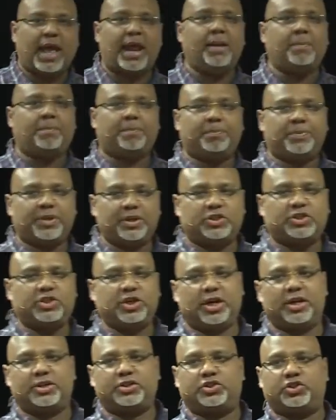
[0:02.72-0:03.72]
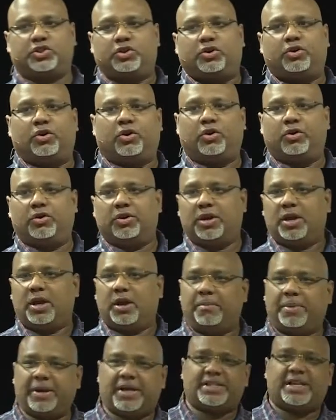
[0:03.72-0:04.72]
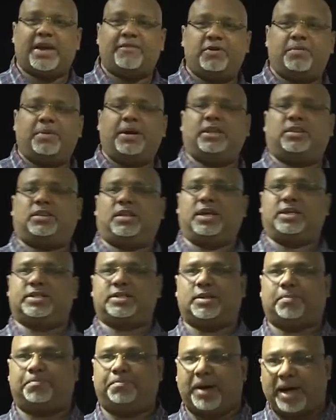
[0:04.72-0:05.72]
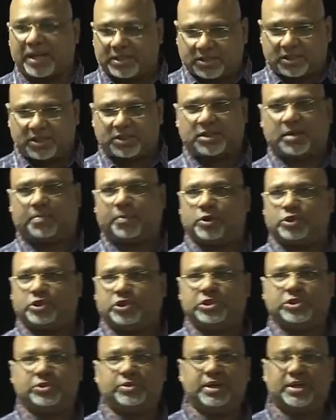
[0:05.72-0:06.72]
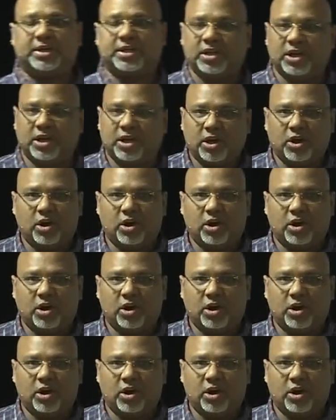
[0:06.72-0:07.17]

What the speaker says: help the church to grow. Because everybody thinks the pastor is supposed to do it,